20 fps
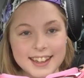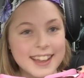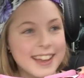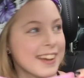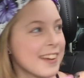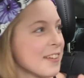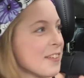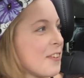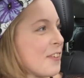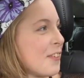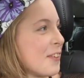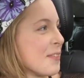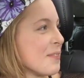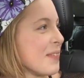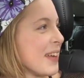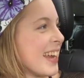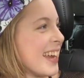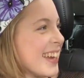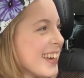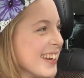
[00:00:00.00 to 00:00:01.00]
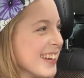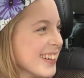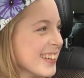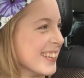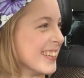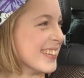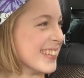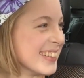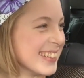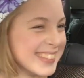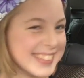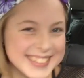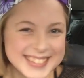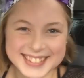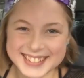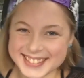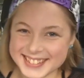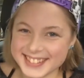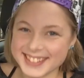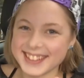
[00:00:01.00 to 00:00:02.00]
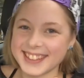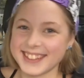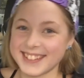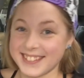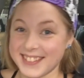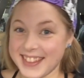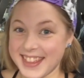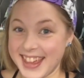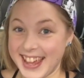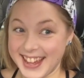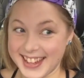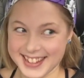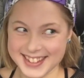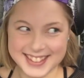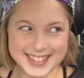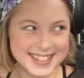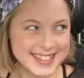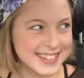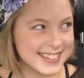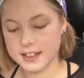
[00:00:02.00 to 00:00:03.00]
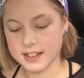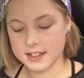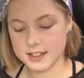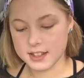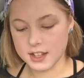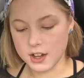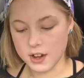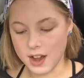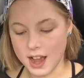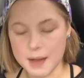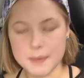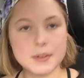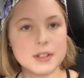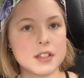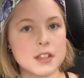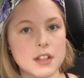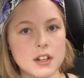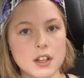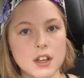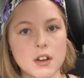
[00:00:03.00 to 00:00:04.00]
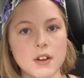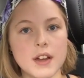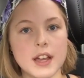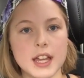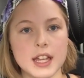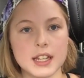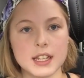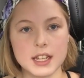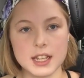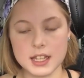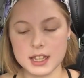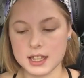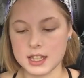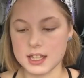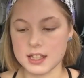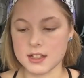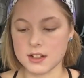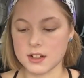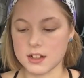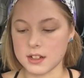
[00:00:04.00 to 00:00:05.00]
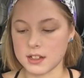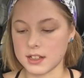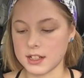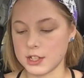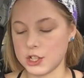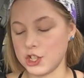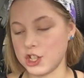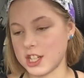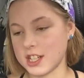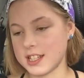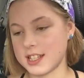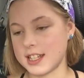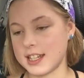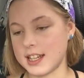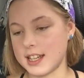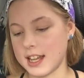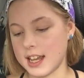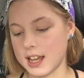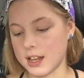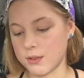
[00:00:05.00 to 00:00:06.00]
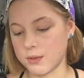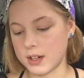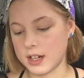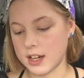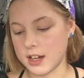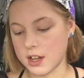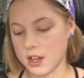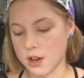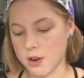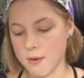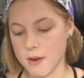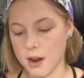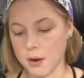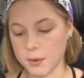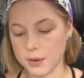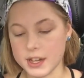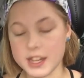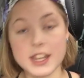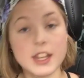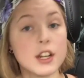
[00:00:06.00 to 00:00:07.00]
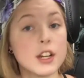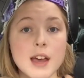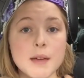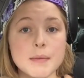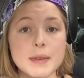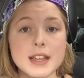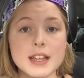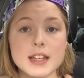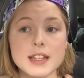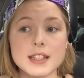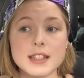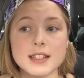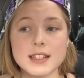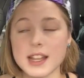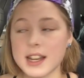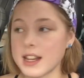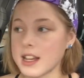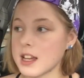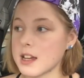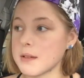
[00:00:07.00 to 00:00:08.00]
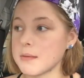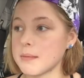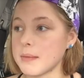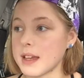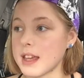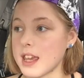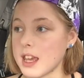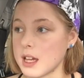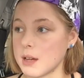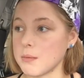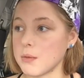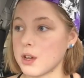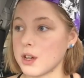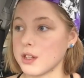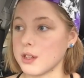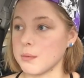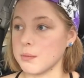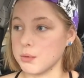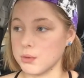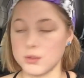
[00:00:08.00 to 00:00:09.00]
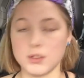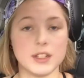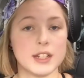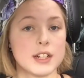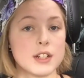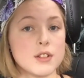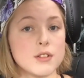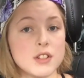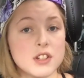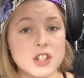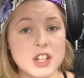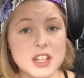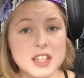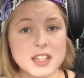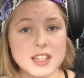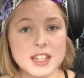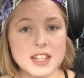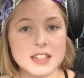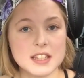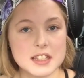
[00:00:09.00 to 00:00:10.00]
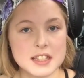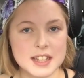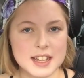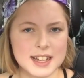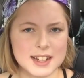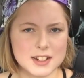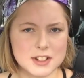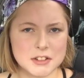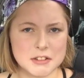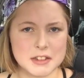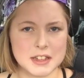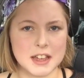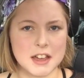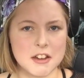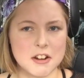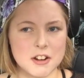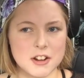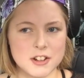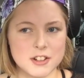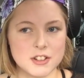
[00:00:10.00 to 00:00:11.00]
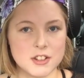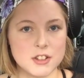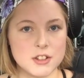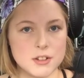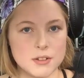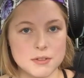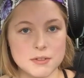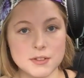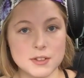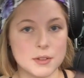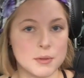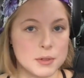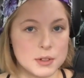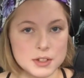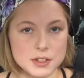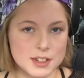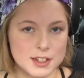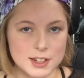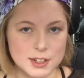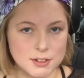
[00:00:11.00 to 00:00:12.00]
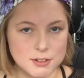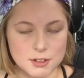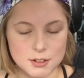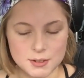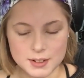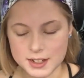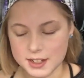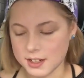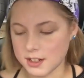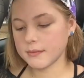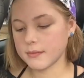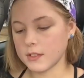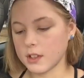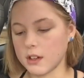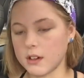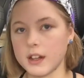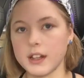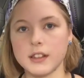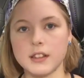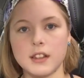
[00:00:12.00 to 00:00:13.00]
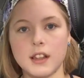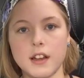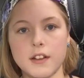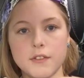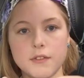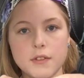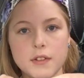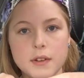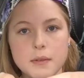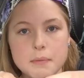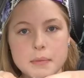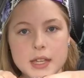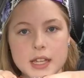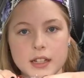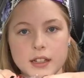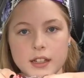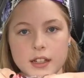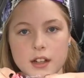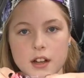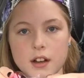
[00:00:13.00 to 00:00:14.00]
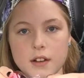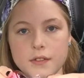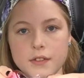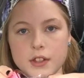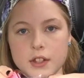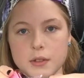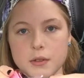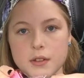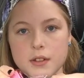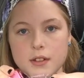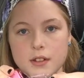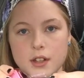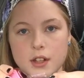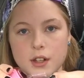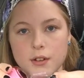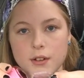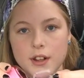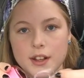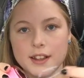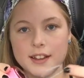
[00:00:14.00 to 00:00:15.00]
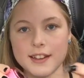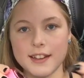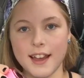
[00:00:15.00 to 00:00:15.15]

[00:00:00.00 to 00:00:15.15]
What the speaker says: Kind of flamingo. Thanks. So I'm just going to go ahead and get these all adjusted and ready to go while we're here, because setting up my camera on the pool deck to adjust things is actually kind of hard to do, so we're just going to do it right here. Oh, I love peeling off this coating.